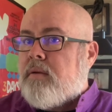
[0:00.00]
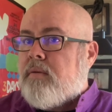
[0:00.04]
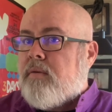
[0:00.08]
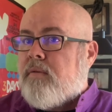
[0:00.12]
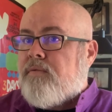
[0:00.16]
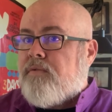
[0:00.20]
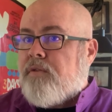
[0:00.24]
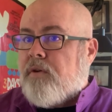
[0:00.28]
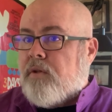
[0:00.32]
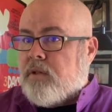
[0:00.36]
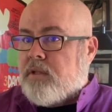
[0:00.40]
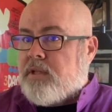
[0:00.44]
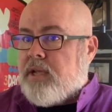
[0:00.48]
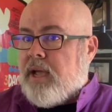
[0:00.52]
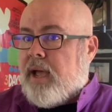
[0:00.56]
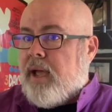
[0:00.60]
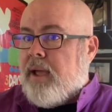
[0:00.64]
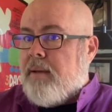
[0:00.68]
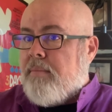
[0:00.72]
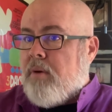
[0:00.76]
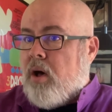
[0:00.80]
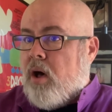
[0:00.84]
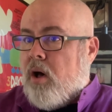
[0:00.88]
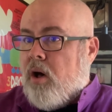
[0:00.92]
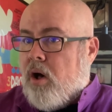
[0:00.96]

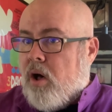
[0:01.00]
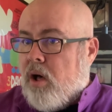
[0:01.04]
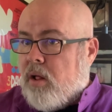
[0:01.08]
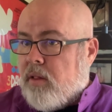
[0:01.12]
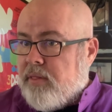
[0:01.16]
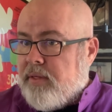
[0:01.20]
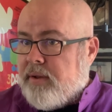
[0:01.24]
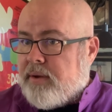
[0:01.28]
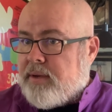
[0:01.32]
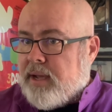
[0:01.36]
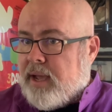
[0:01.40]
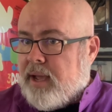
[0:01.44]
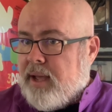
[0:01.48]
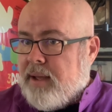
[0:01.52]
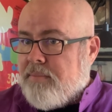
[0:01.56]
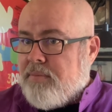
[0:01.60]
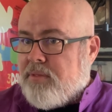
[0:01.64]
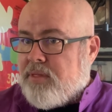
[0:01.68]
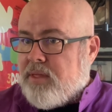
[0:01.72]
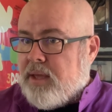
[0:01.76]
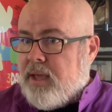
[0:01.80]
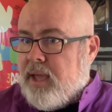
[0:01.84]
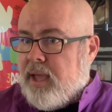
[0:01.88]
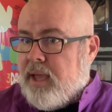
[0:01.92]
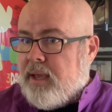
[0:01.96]
full-time, all-the-time
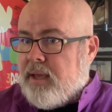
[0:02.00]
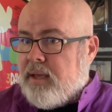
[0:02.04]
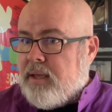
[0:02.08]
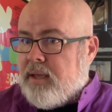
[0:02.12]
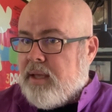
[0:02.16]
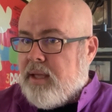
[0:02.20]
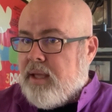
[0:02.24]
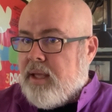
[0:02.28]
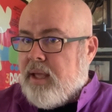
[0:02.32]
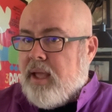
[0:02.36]
thing.